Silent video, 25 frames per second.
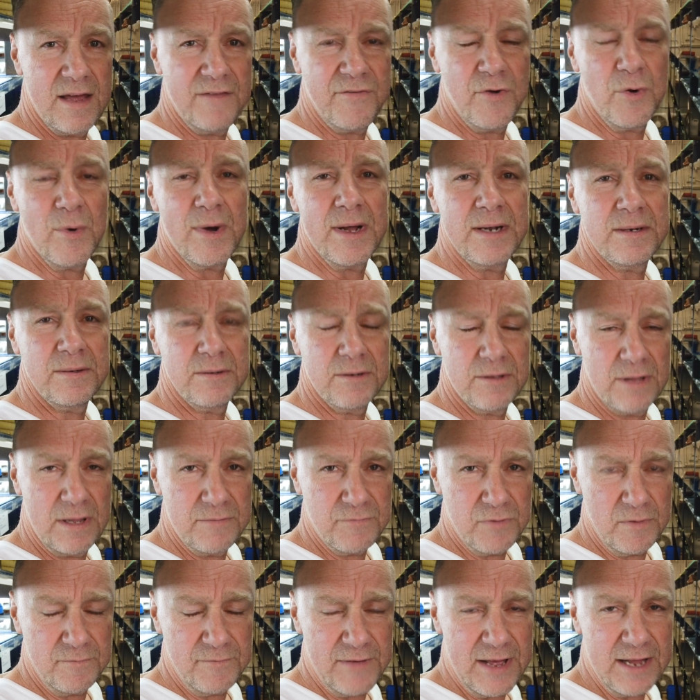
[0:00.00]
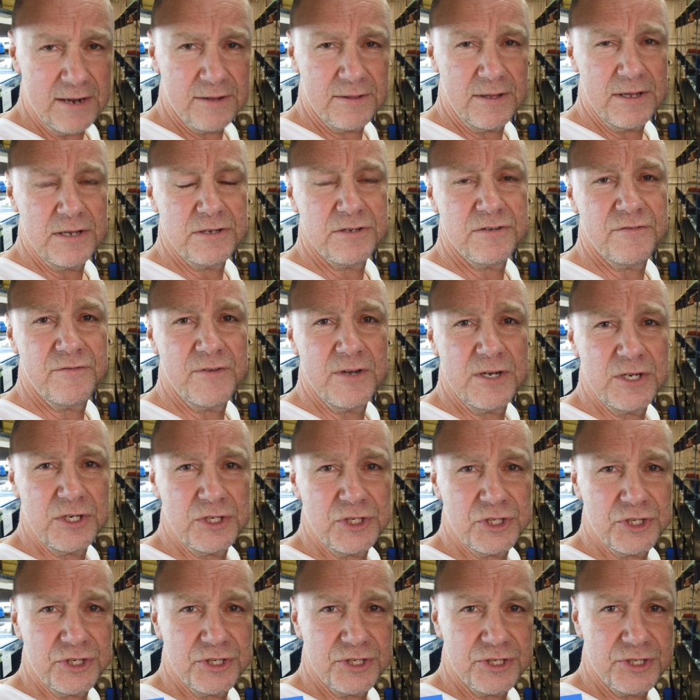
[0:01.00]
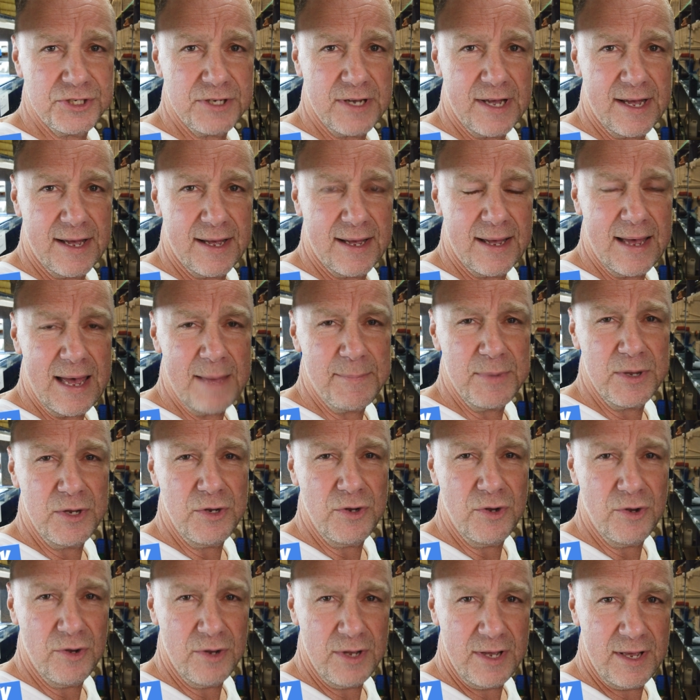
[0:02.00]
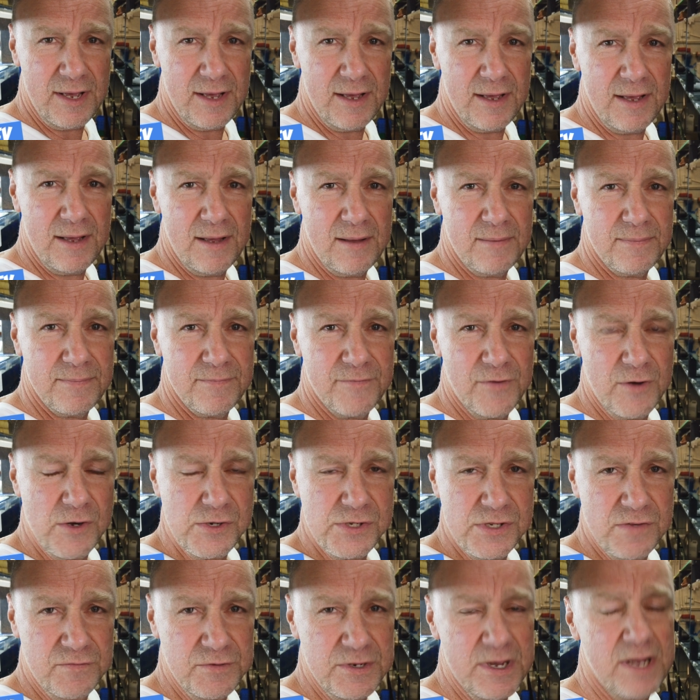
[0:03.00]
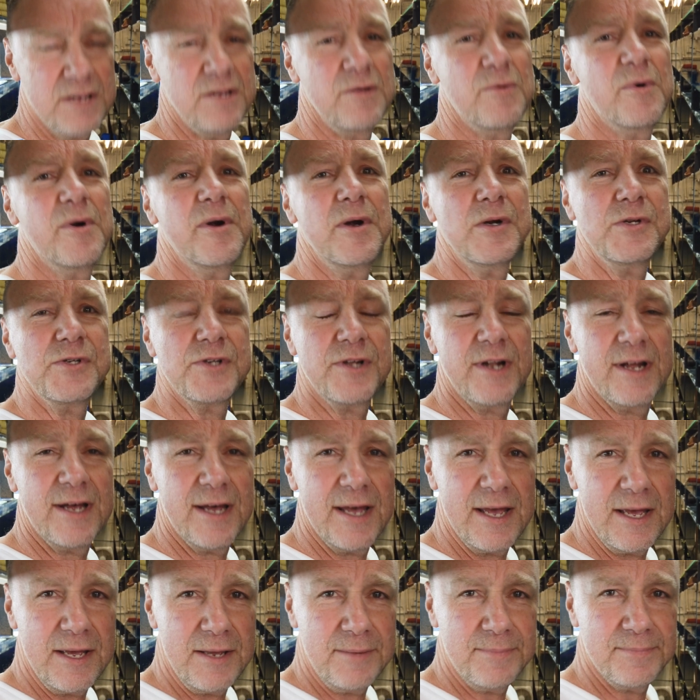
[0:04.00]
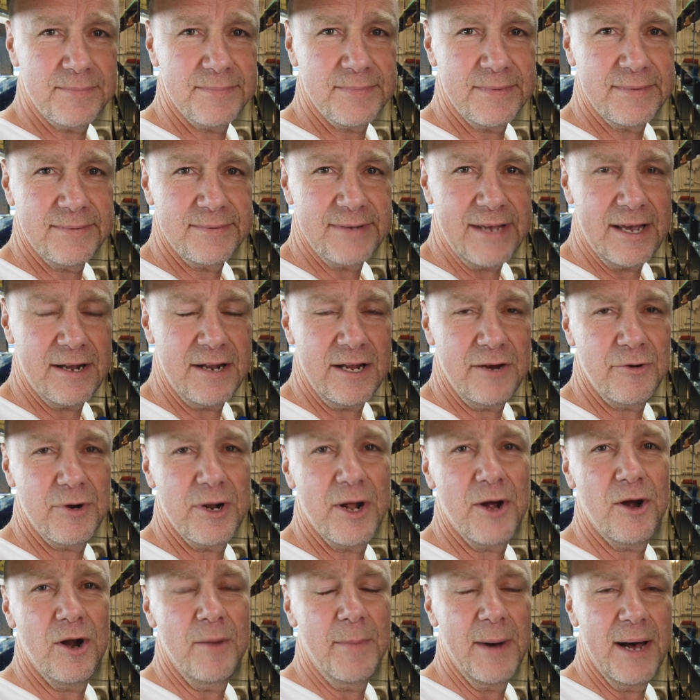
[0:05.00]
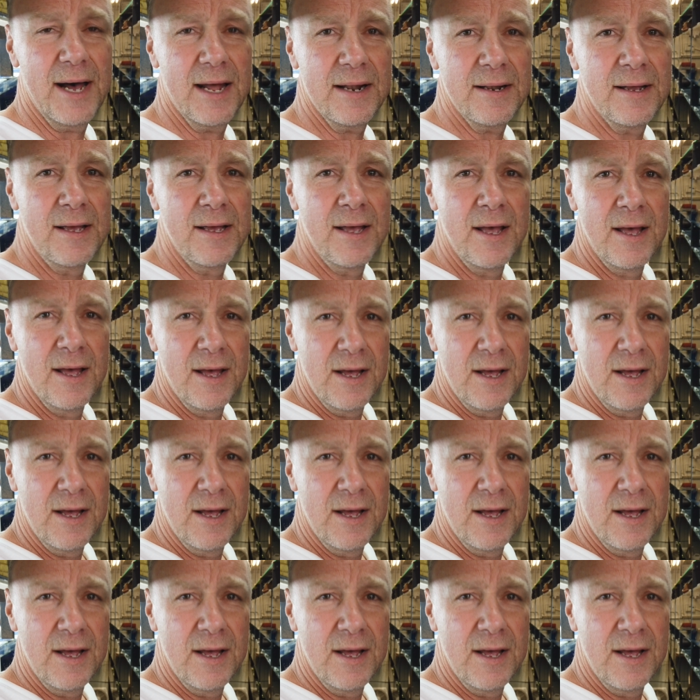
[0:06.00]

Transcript: G'day everyone, Glenn from Fat Glenn's Fish. Happy New Year, 1st of January today down here in Hobart.